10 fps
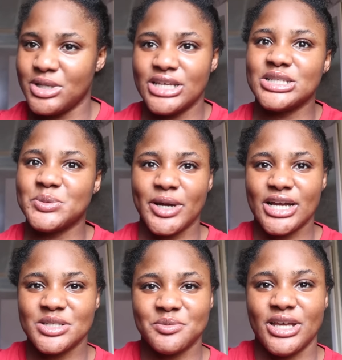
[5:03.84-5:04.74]
me,
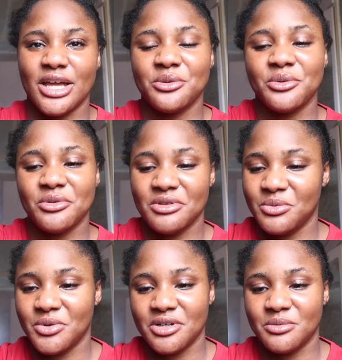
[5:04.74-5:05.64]
inspires me. I don't know the
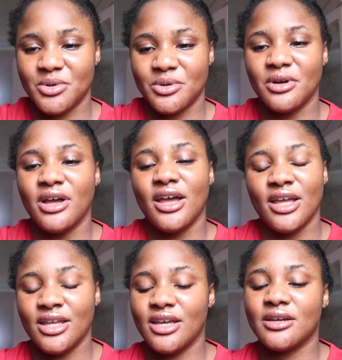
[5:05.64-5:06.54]
word, but
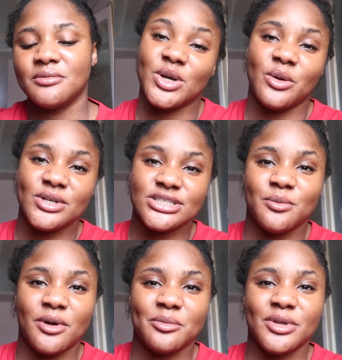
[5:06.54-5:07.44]
yeah. So I went
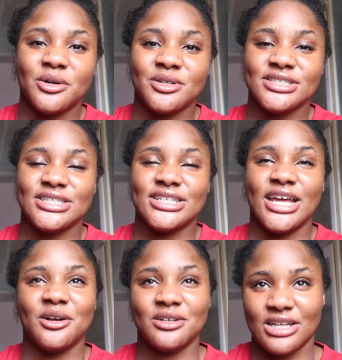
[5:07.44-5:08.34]
apartment hunting.
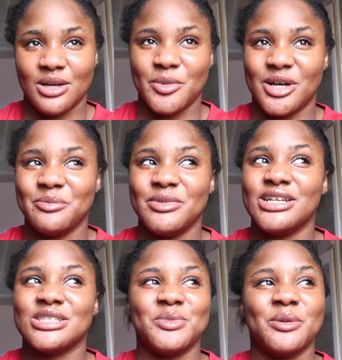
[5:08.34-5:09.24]
I got an
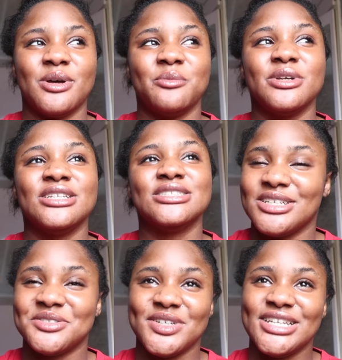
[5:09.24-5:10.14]
apartment. My apartment
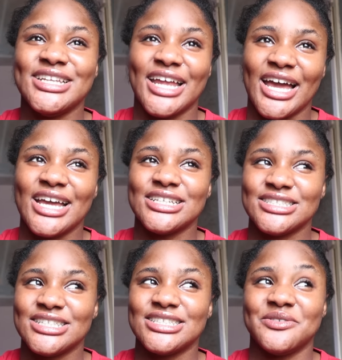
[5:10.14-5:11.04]
is really
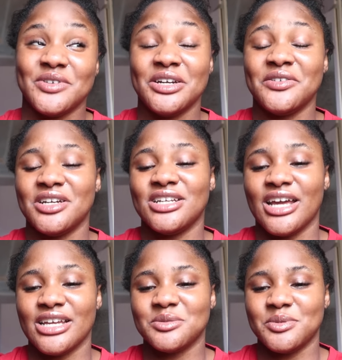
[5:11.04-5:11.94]
nice. It's a very
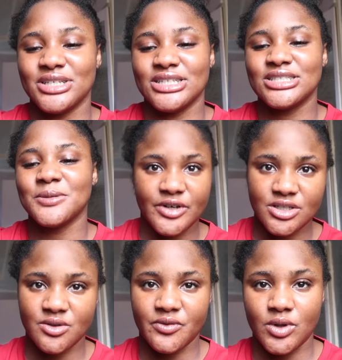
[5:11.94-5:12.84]
nice place.
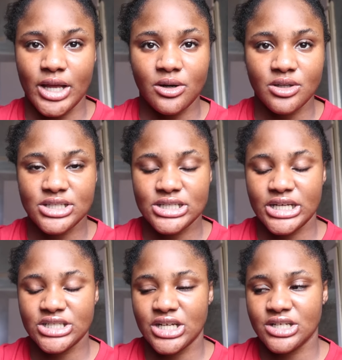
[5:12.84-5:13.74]
First of all, I got this
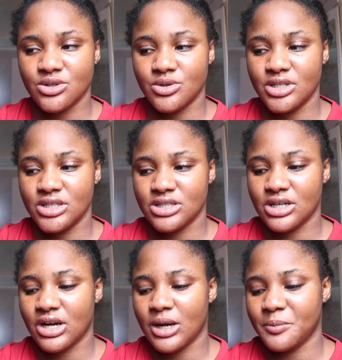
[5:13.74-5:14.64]
agent on
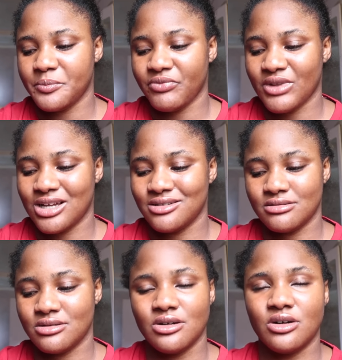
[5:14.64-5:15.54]
Instagram, and
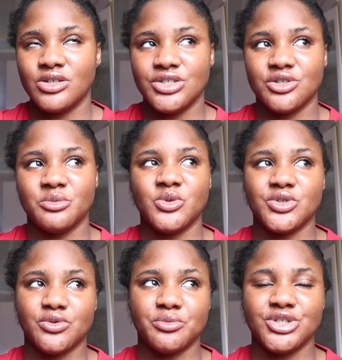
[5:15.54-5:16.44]
all he showed me was
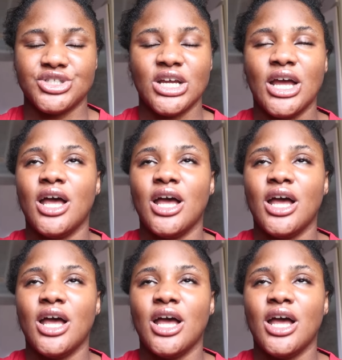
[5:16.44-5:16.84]
rubbish.